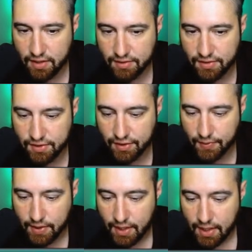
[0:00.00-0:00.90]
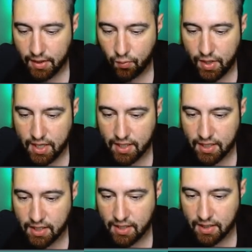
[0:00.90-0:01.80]
So we
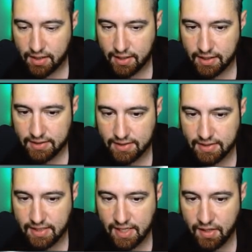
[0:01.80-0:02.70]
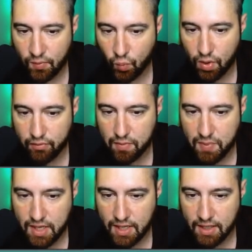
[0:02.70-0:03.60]
can see what would
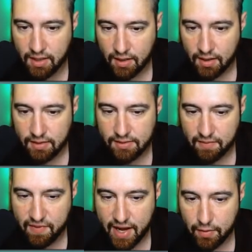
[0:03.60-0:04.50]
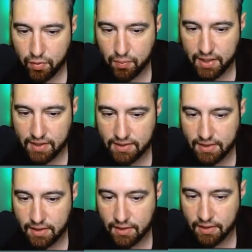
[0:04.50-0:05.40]
be some viable picks
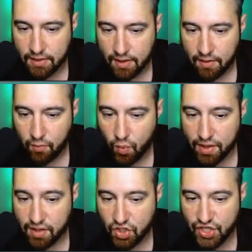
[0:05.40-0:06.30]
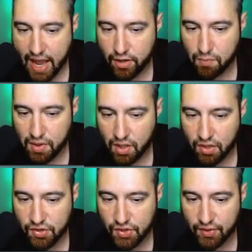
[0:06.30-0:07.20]
here with Shadow Ball.
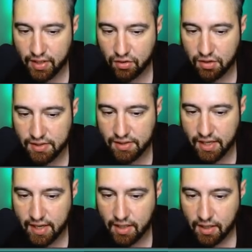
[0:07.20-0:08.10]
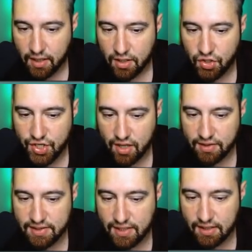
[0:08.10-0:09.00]
So it looks like
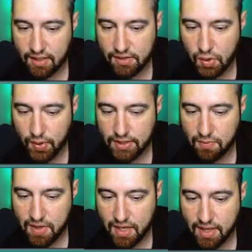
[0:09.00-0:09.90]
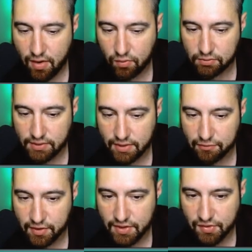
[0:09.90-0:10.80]
Jellicent is going to be that
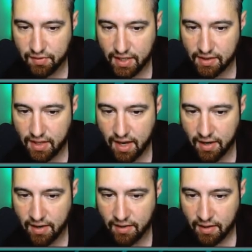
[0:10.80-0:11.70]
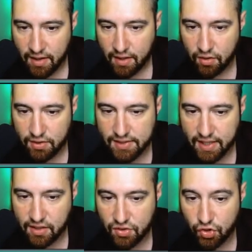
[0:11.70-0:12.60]
difference right there. Looks like
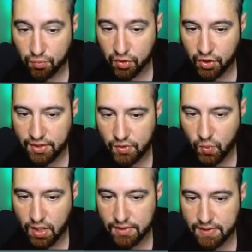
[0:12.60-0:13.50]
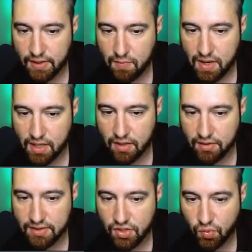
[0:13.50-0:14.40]
Azumarill as well is going to be another
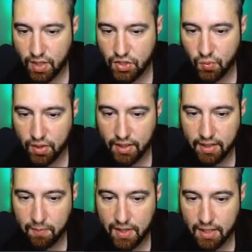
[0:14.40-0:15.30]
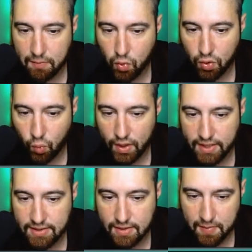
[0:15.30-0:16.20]
situation where it can pick up more
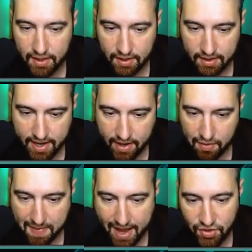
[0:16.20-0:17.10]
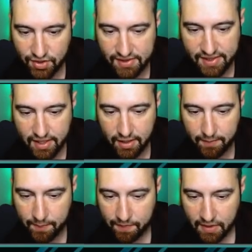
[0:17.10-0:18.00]
wins depending on how the match is set up.
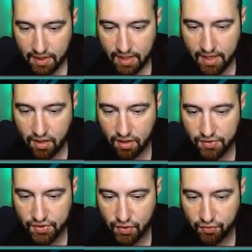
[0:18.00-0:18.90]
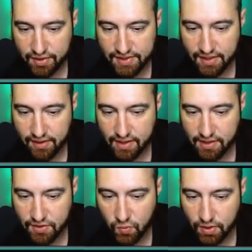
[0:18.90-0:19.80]
And also Cresselia
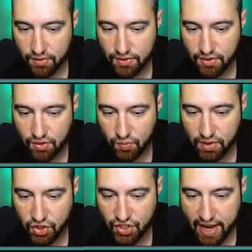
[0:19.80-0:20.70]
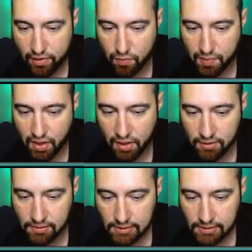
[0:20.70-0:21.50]
as well too with Shadow Ball.